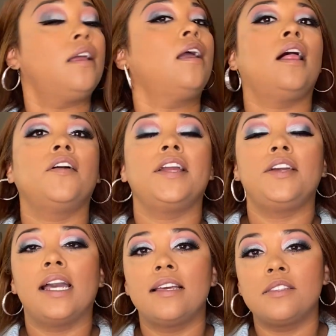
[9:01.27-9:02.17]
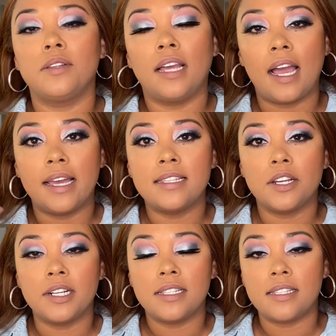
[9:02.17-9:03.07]
All right, you guys, so the eyes
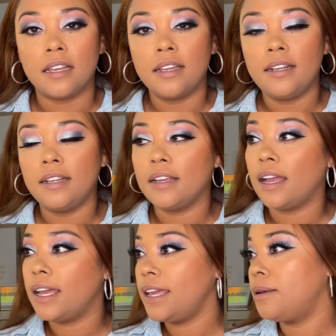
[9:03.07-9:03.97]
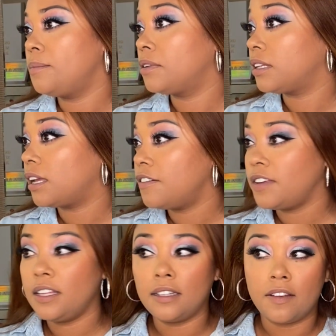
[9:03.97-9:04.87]
are done, and I am loving